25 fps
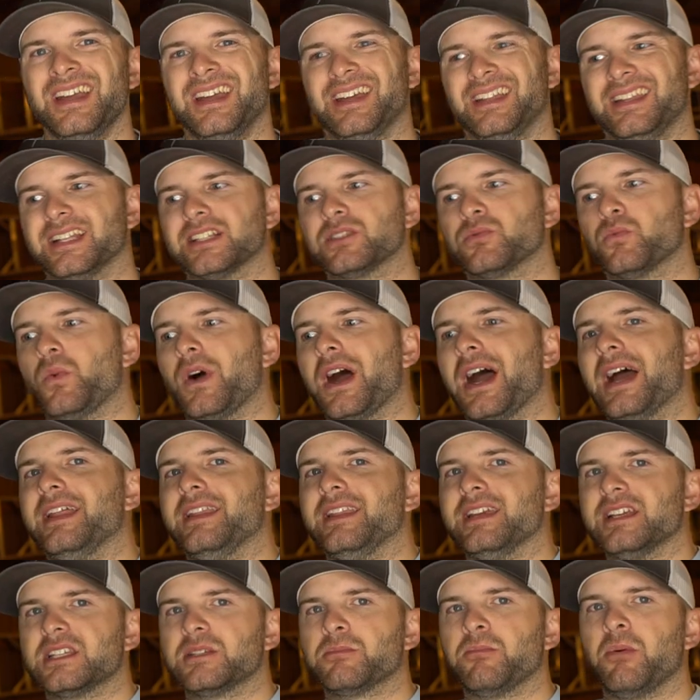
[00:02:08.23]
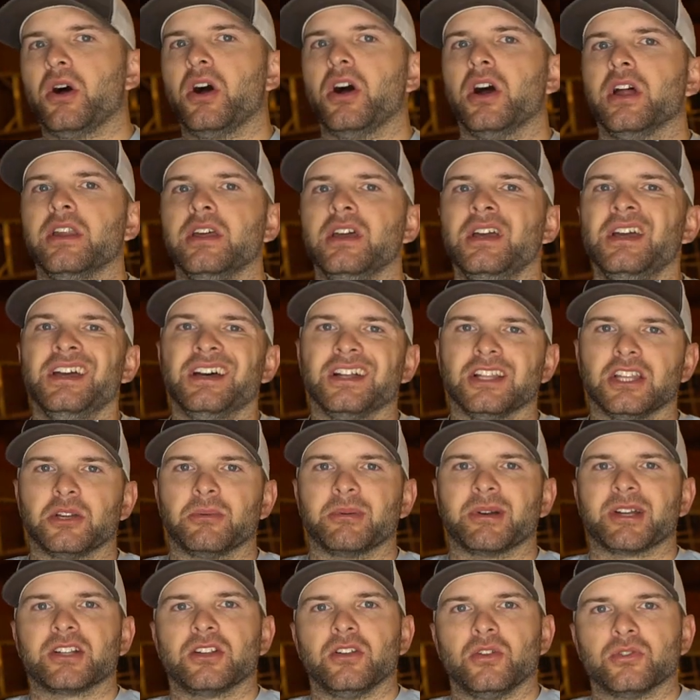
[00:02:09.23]
And that's why they spawn a
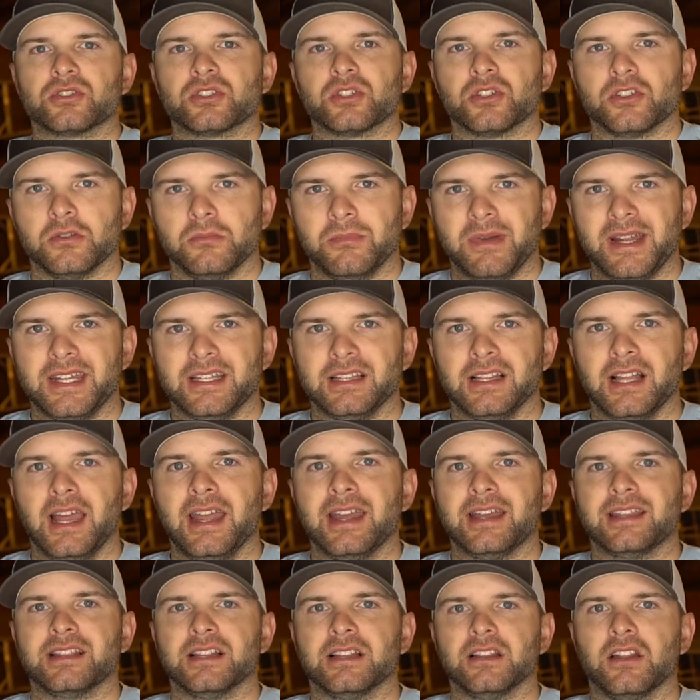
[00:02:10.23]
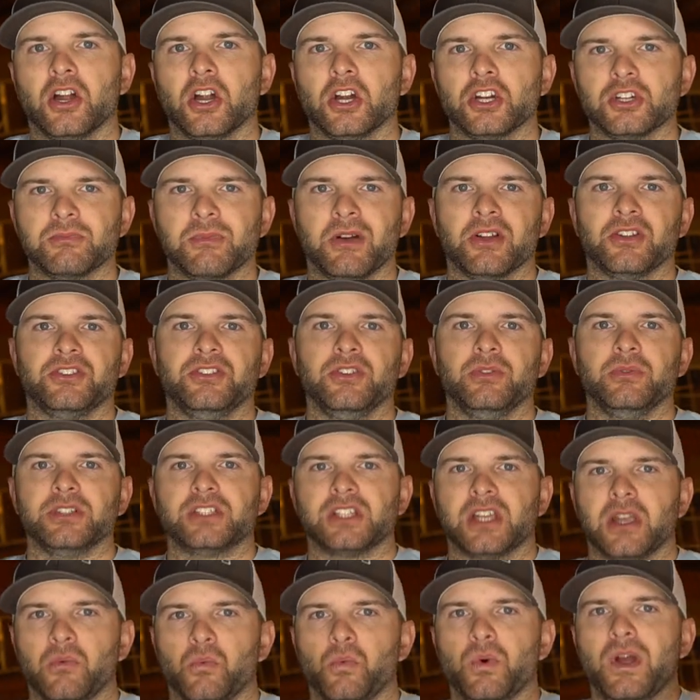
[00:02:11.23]
little bit closer to the main lake than largemouth do,
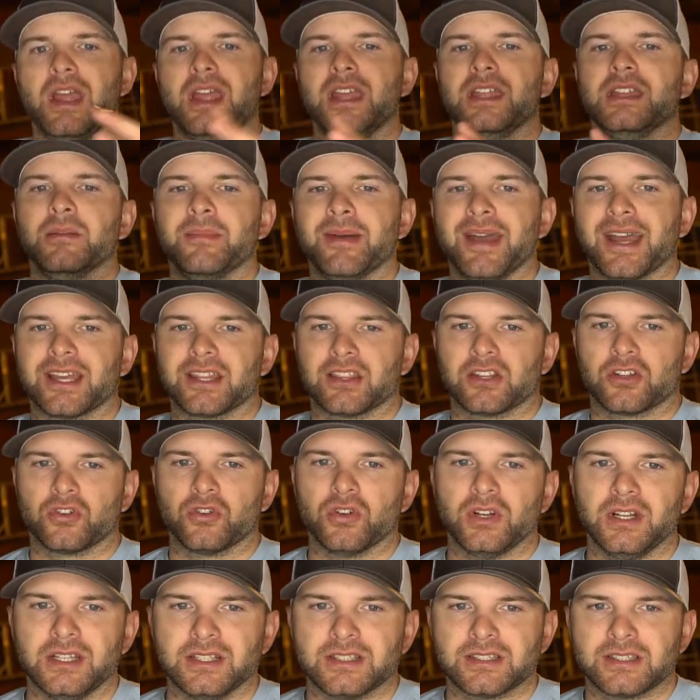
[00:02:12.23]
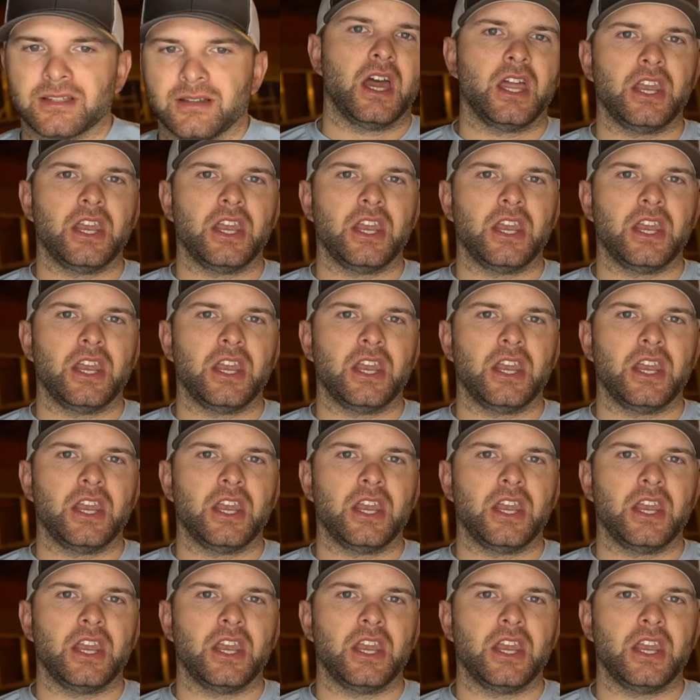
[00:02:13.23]
which get way in the back of the creeks.